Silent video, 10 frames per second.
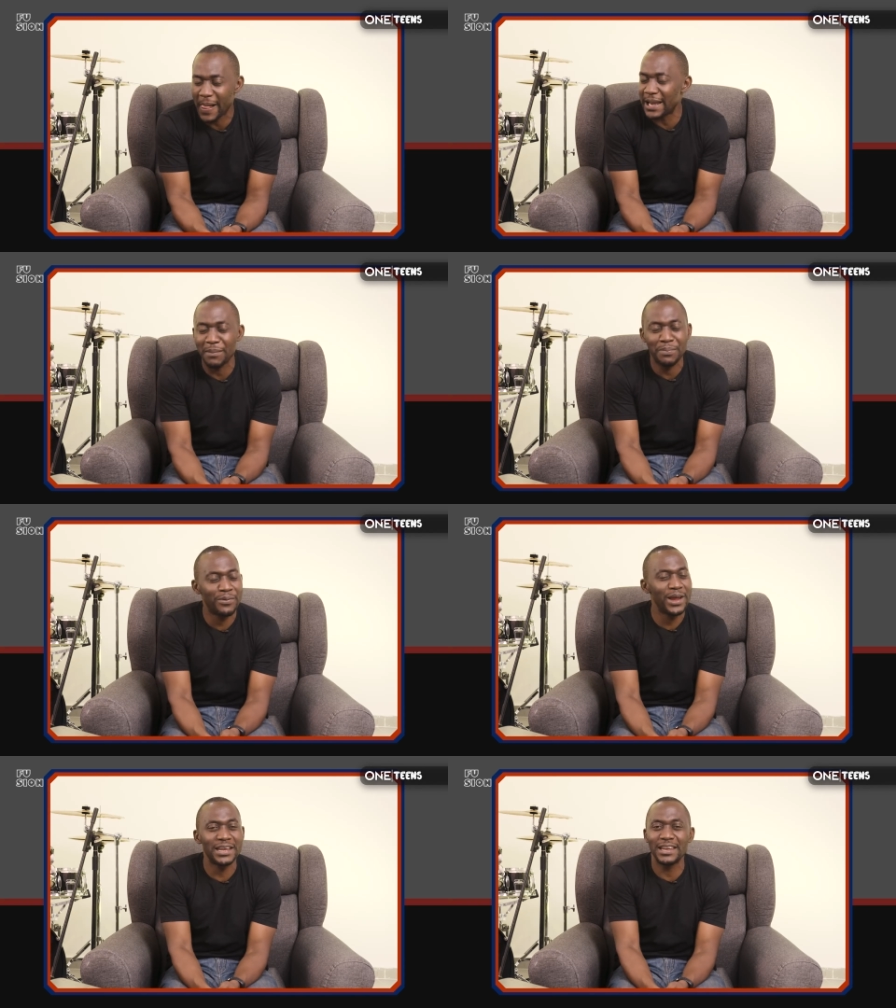And I
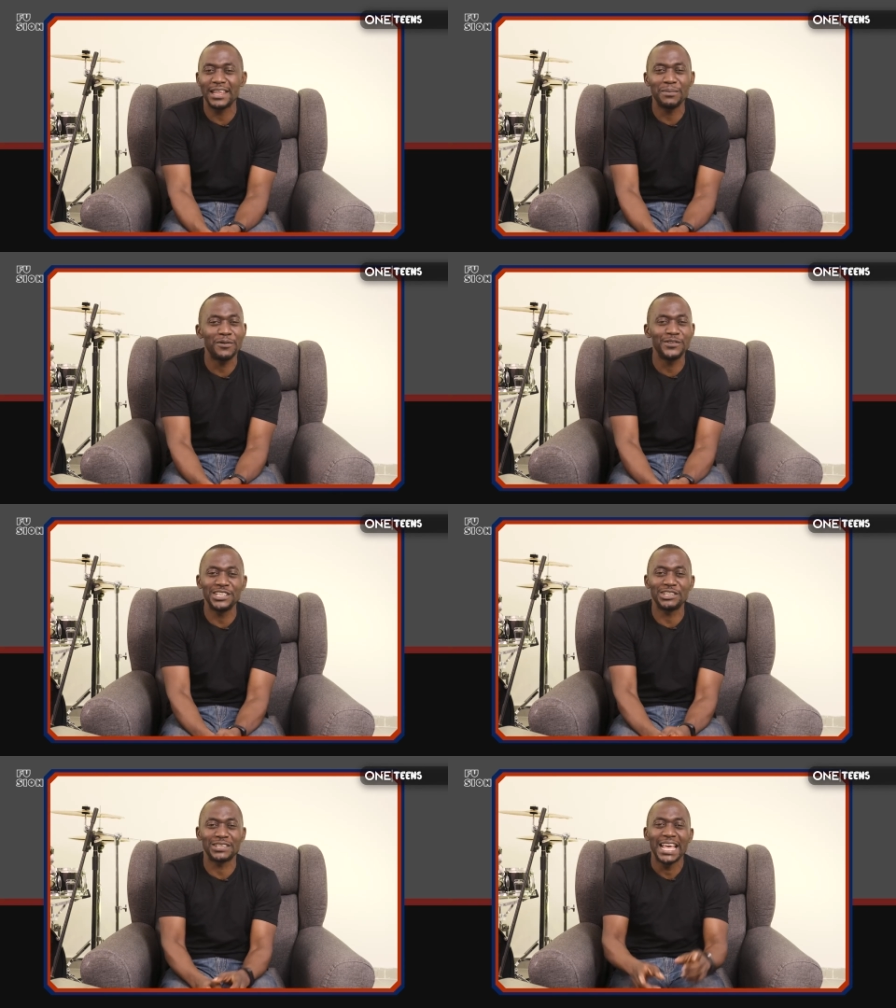pray in the name of
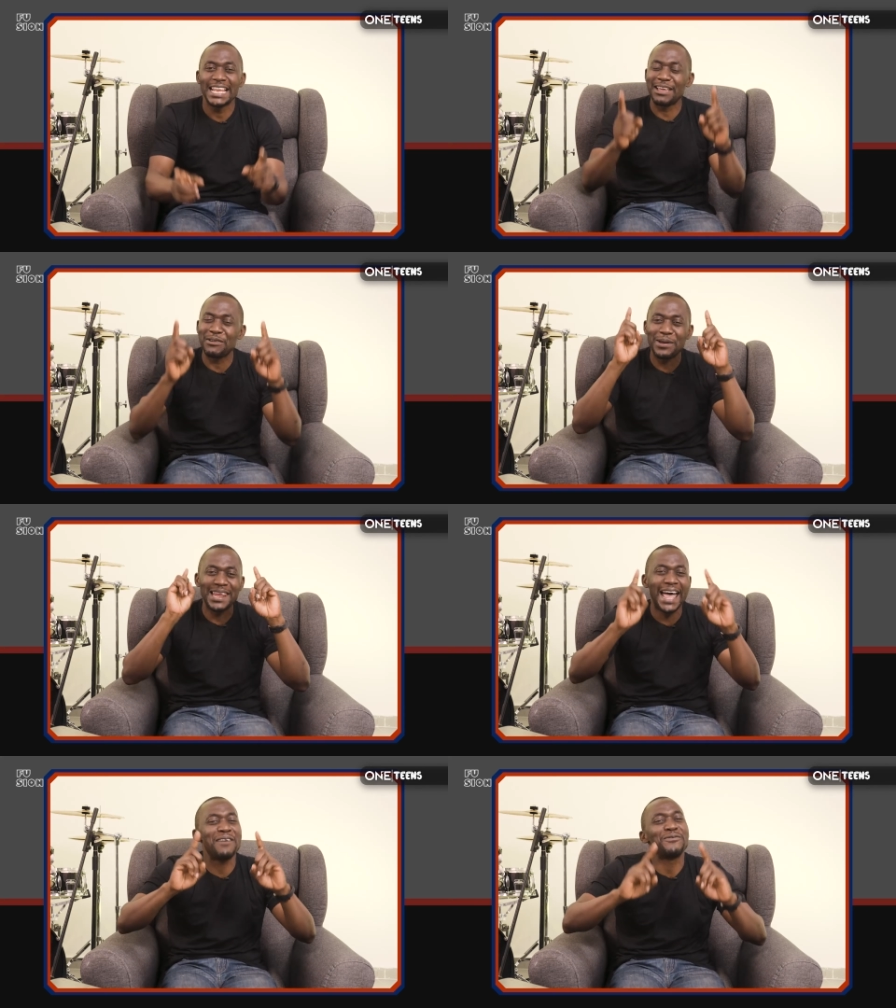Jesus that your
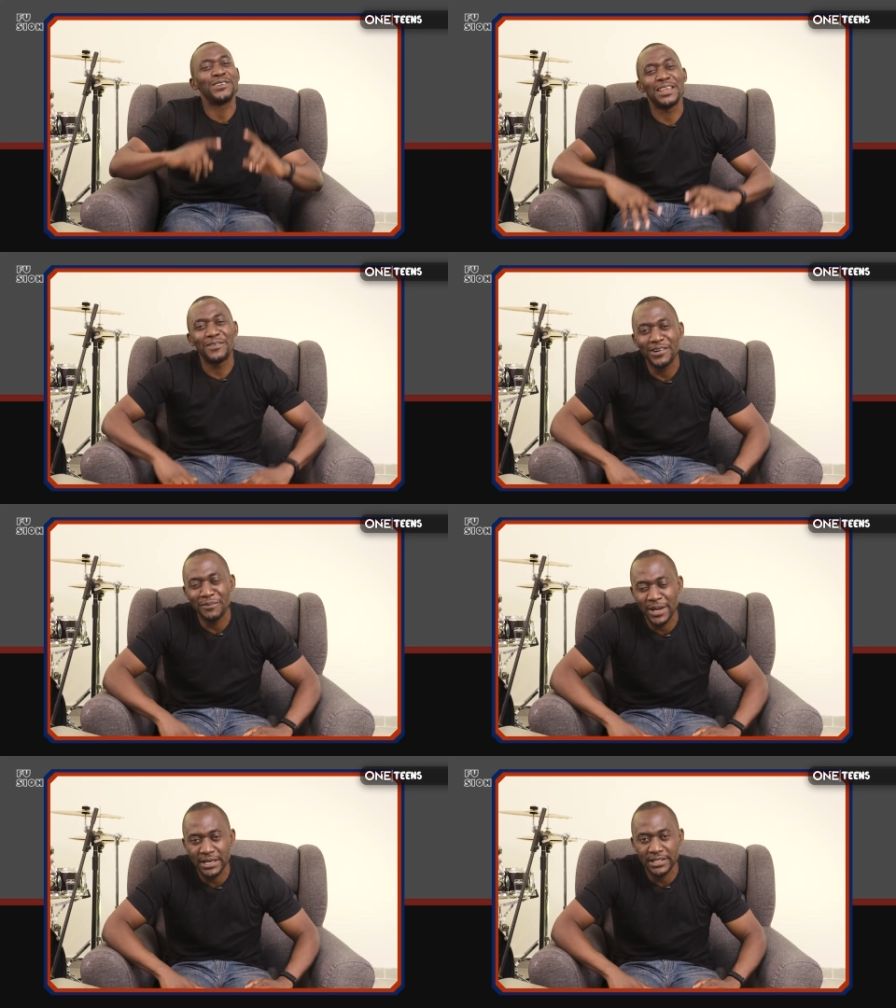life will never
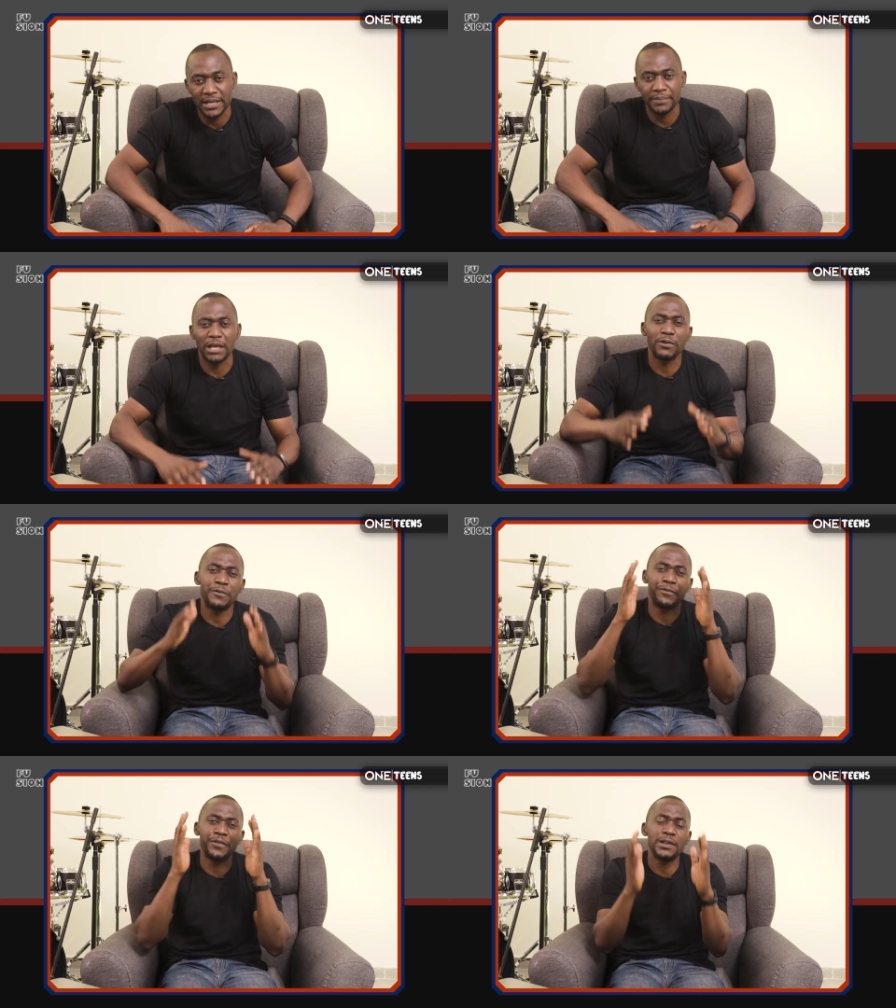remain the same, that you
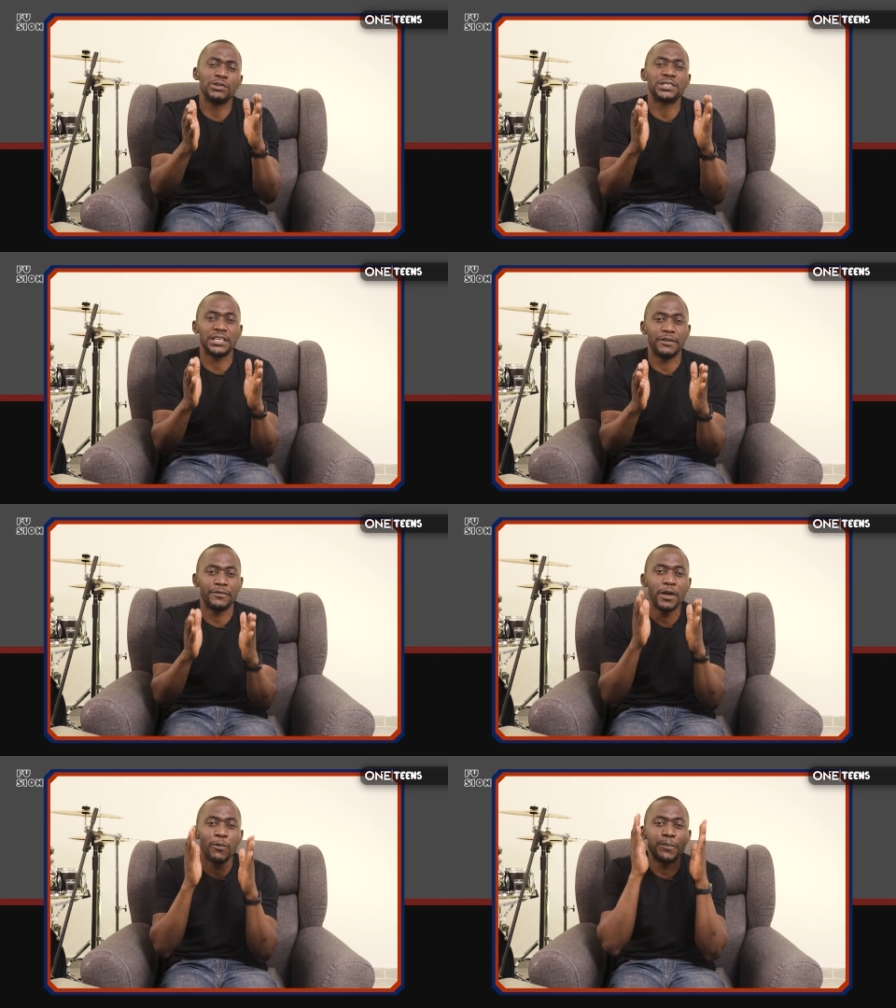fill yourself
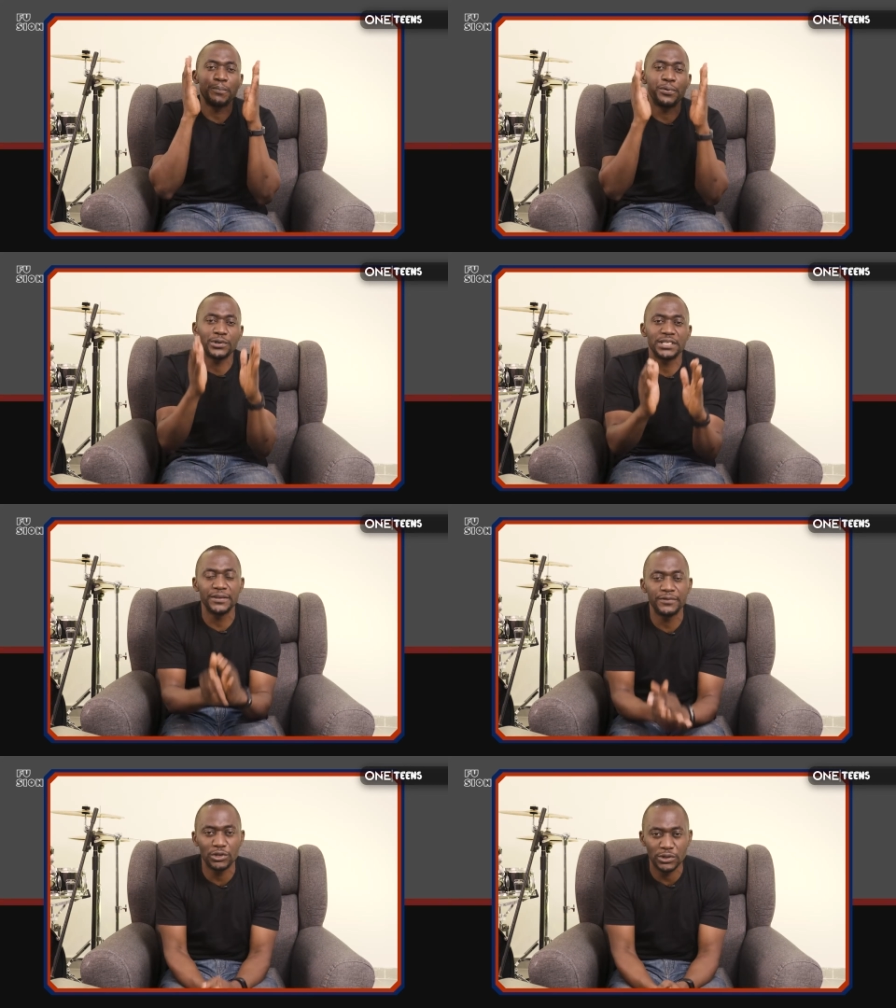with
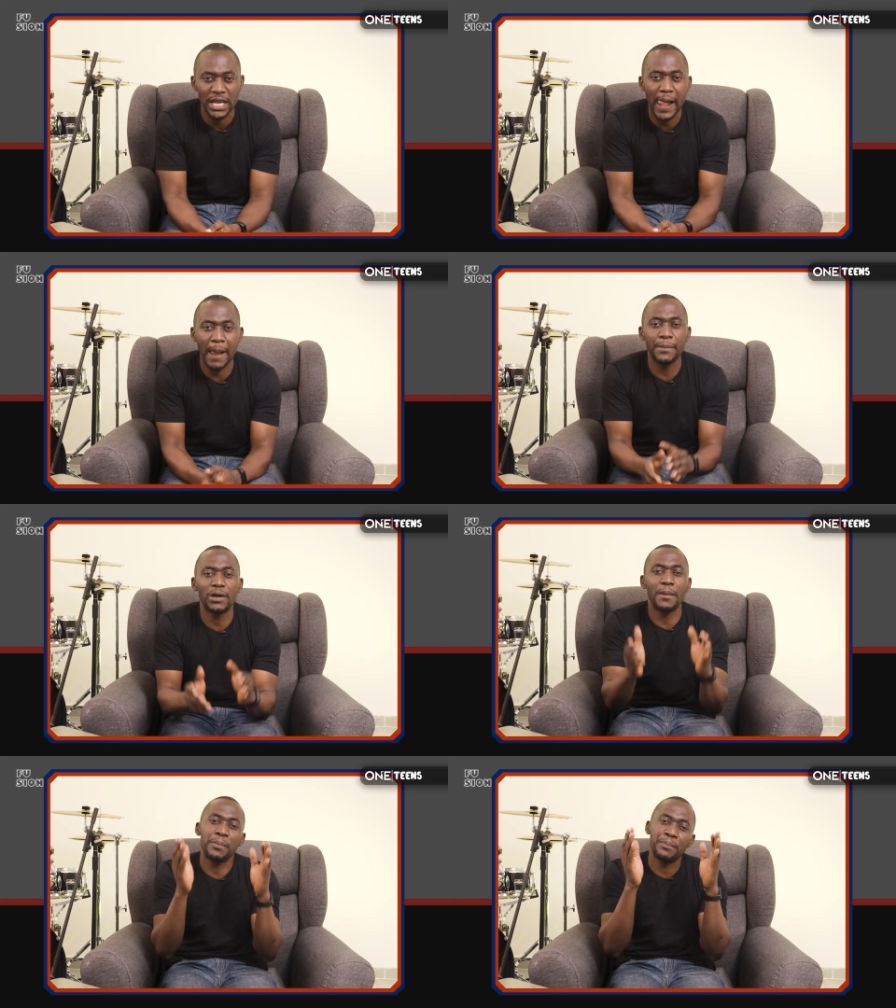positive thoughts and
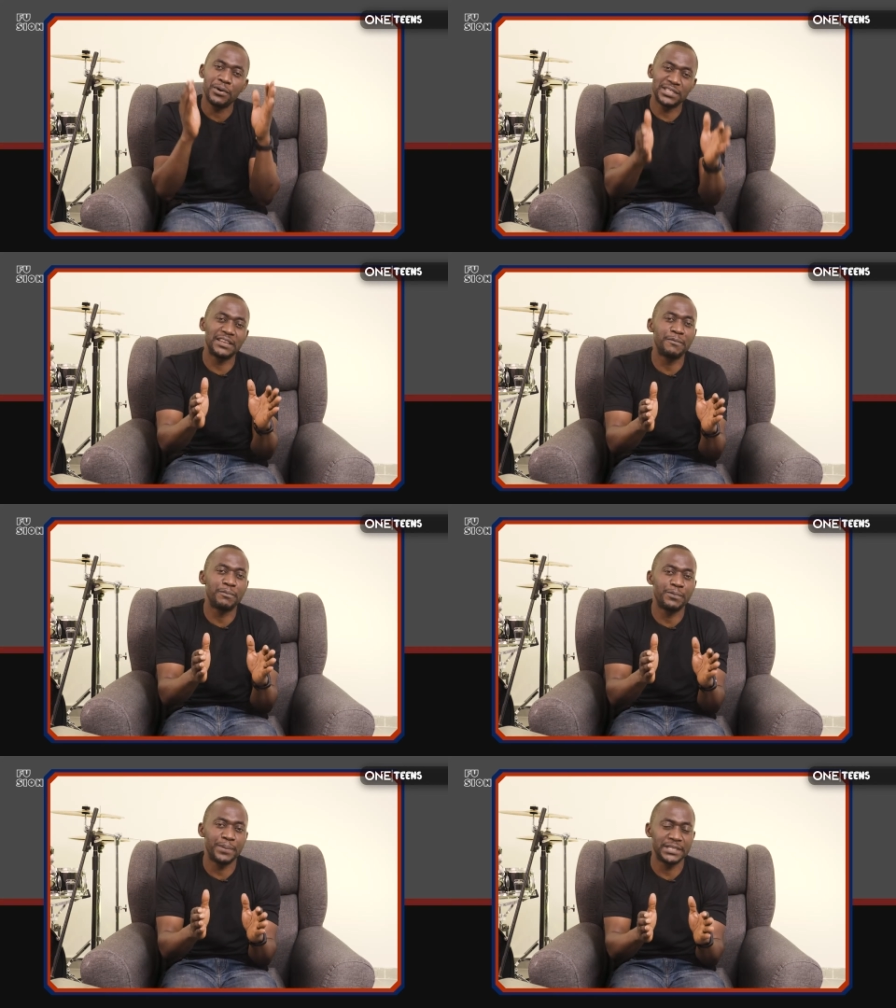become a
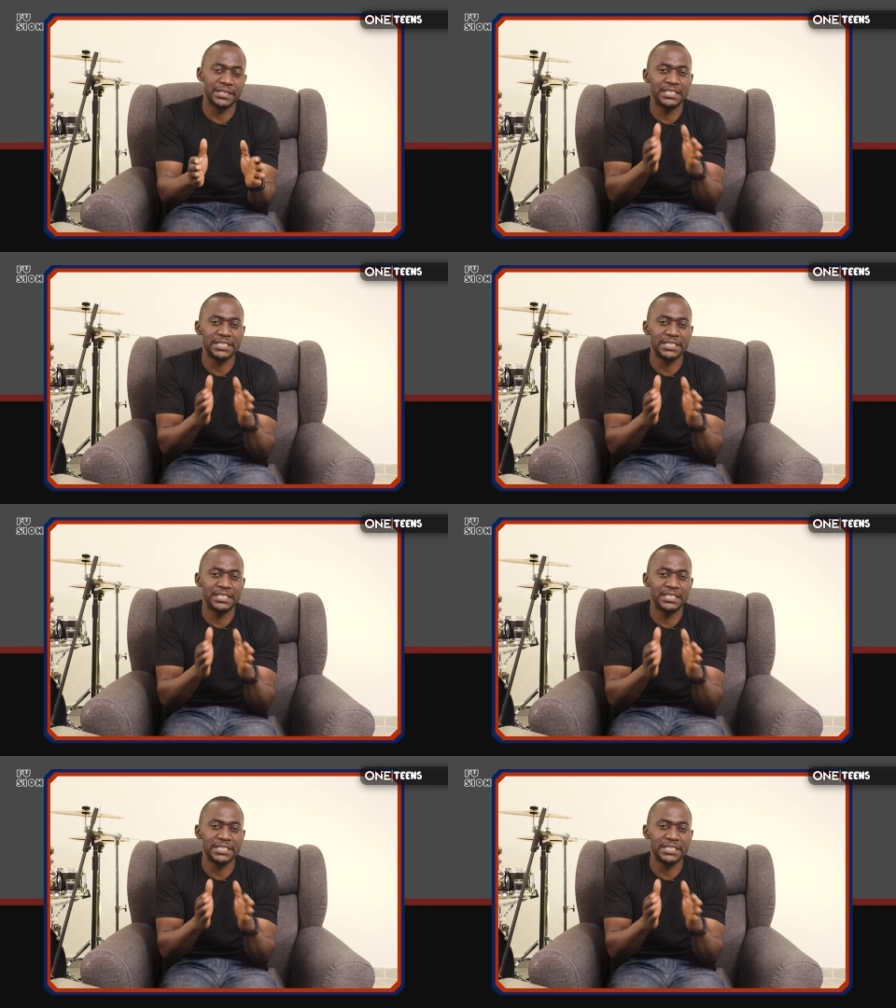positive person.